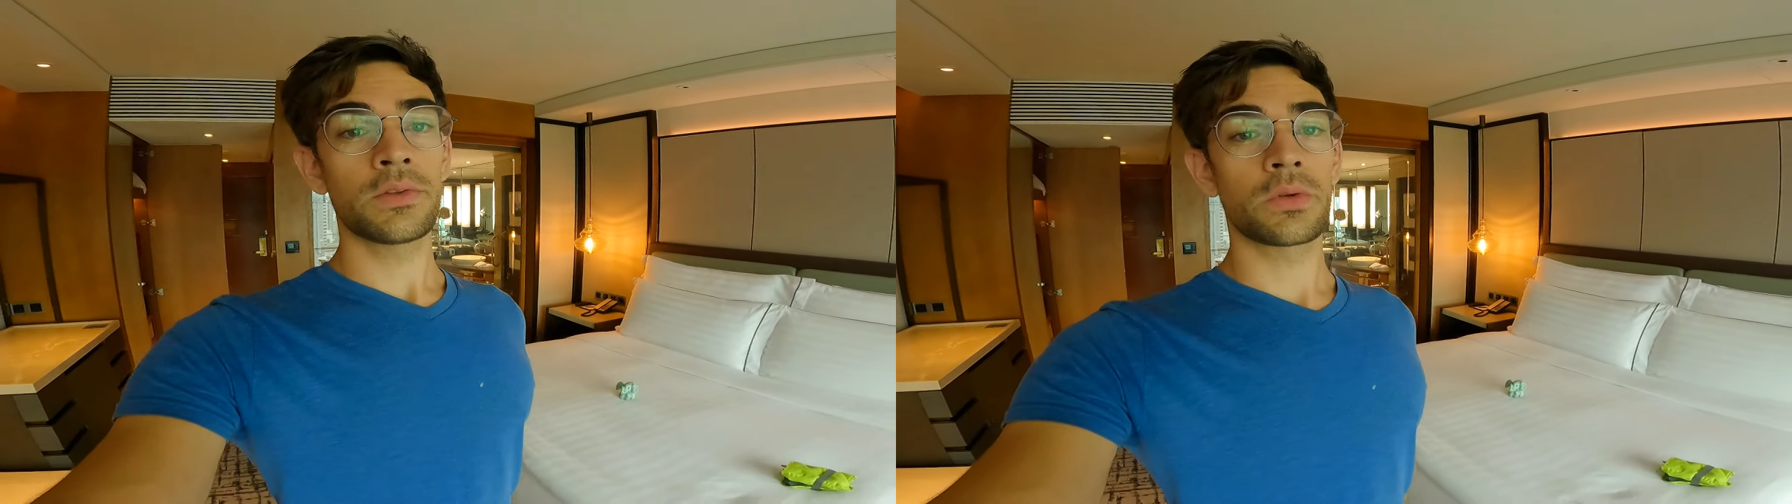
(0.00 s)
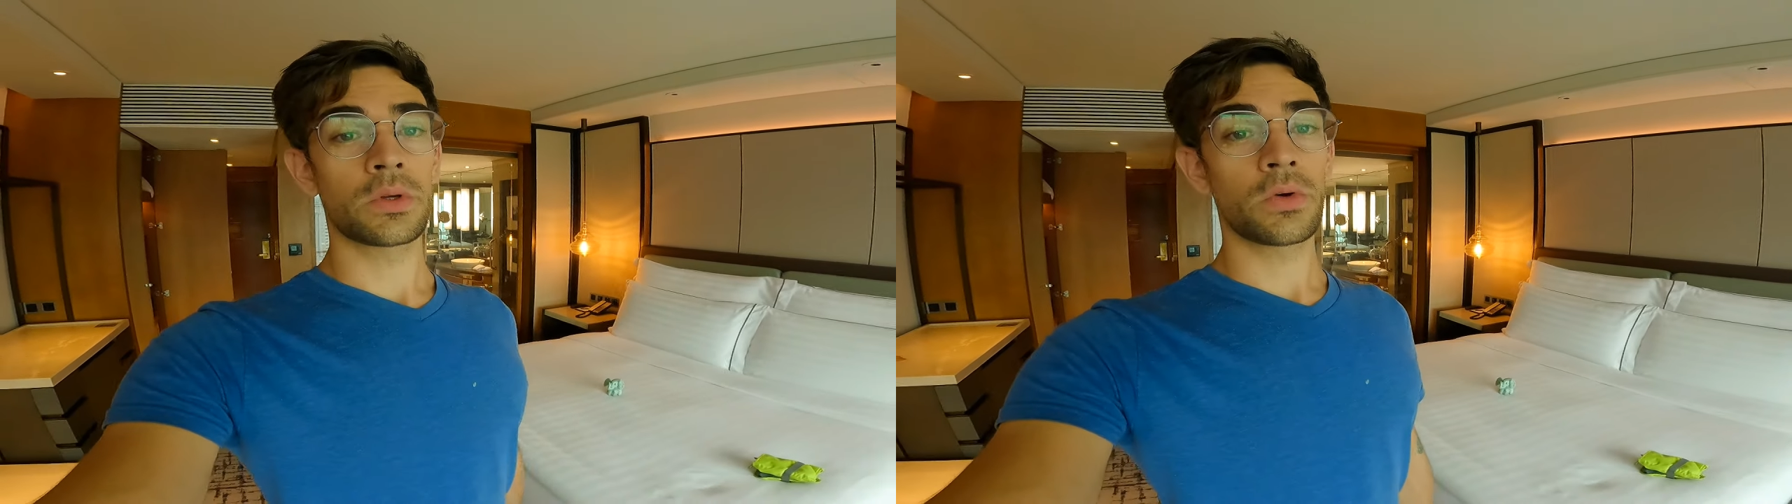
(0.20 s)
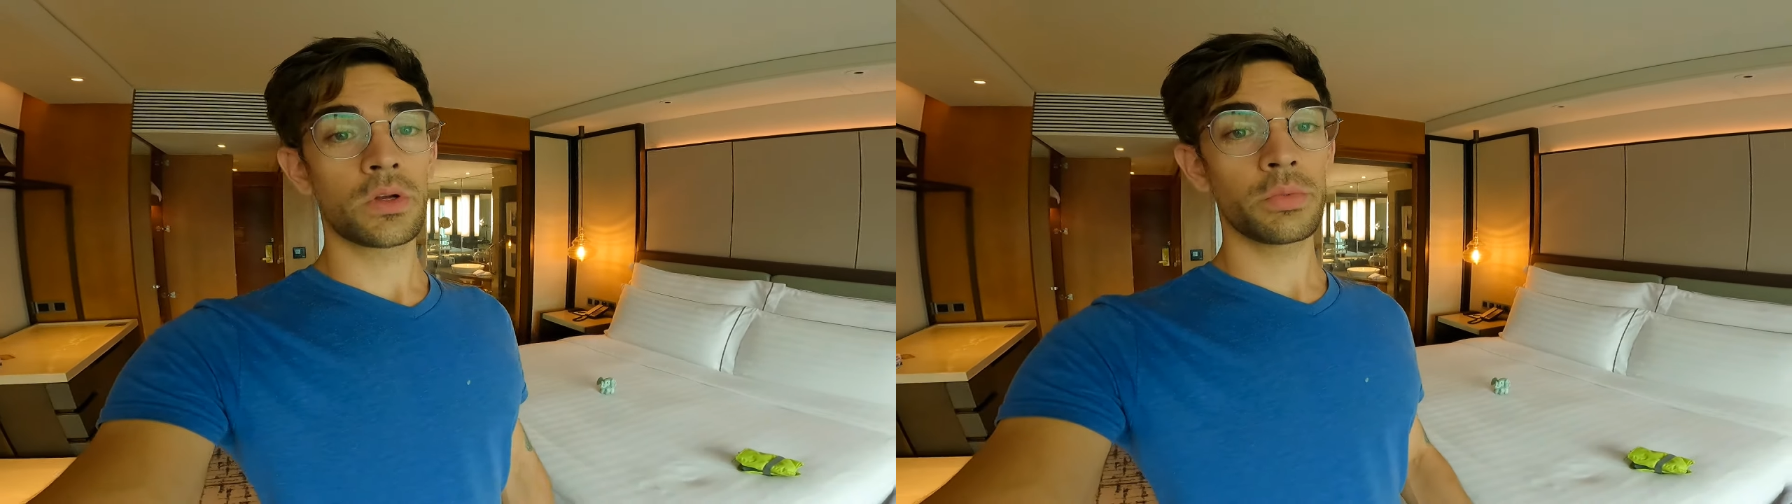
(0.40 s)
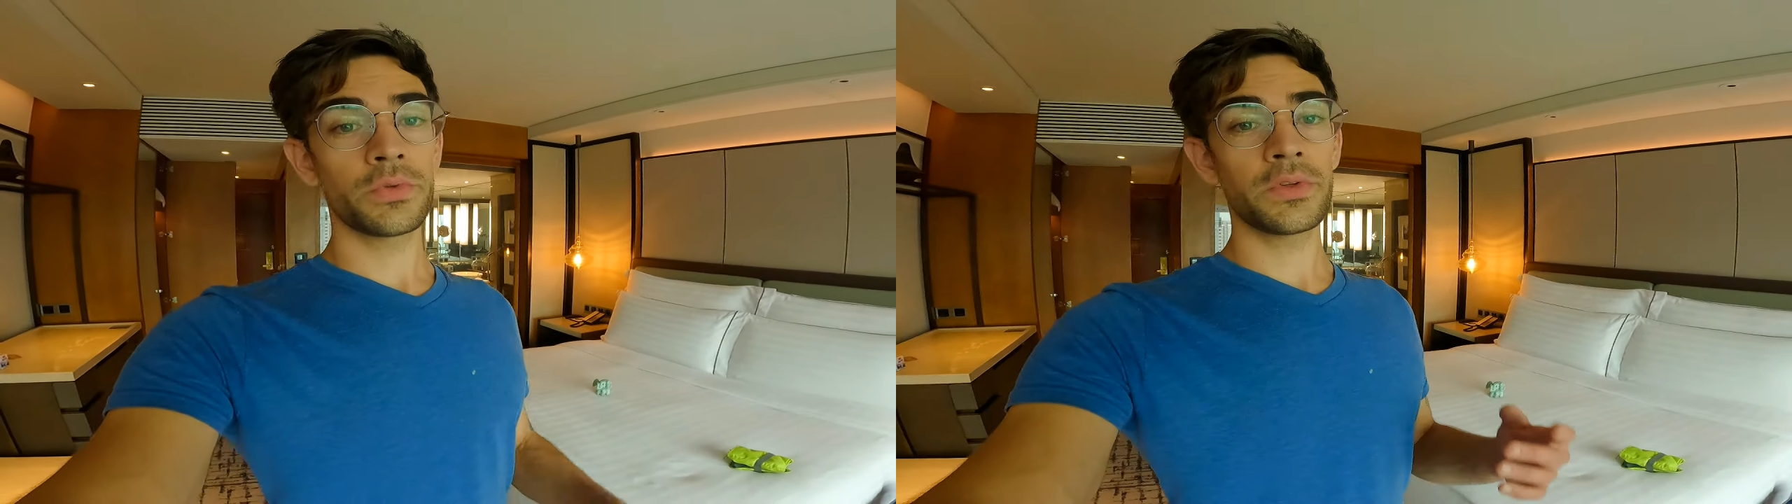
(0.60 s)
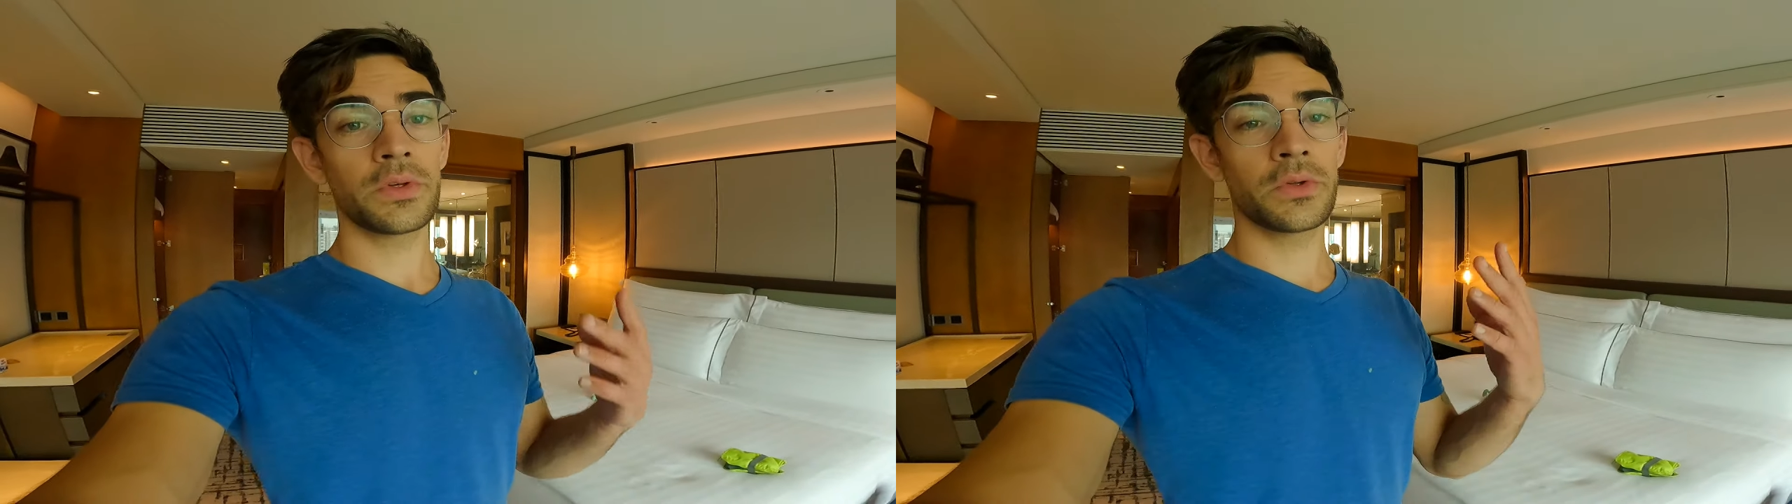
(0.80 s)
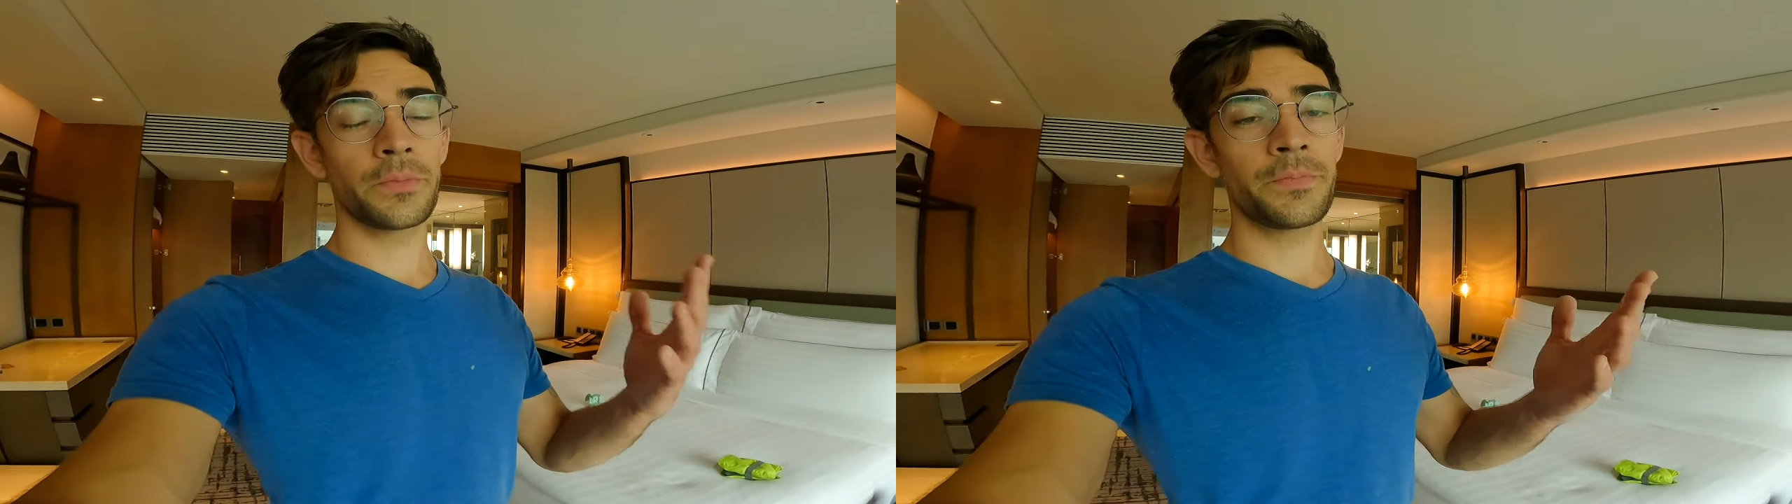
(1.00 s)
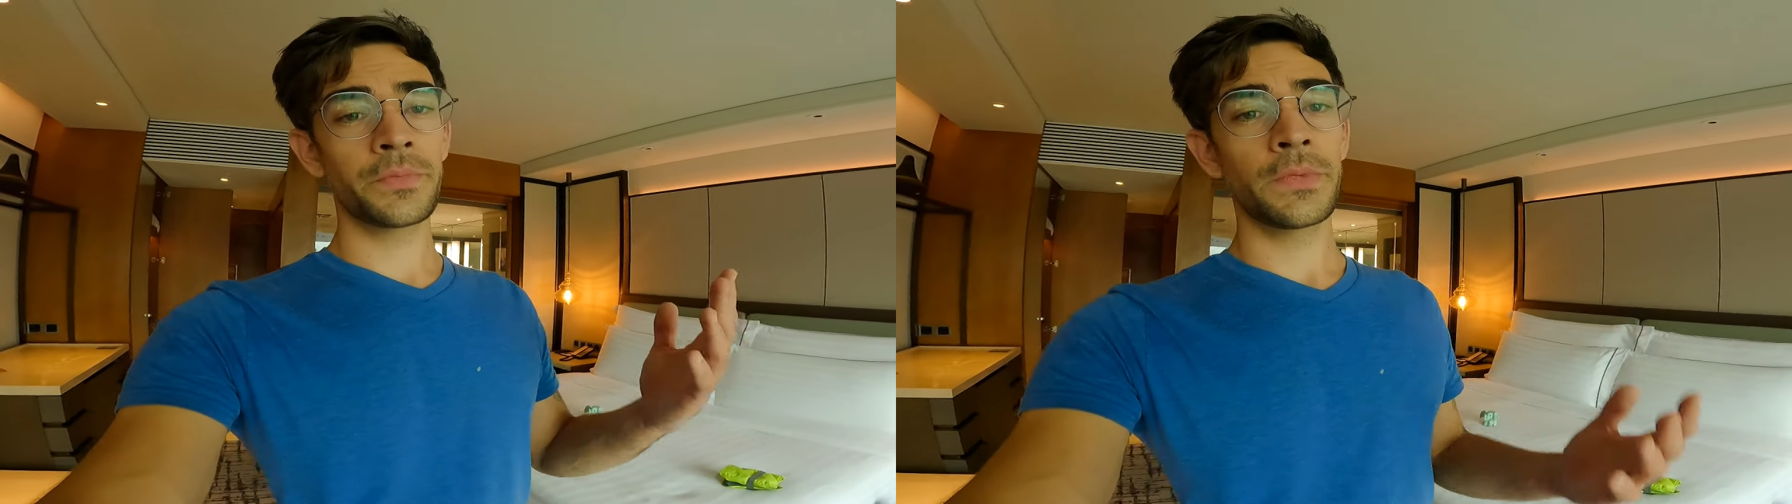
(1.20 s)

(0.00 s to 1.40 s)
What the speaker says: It's an incredible deal.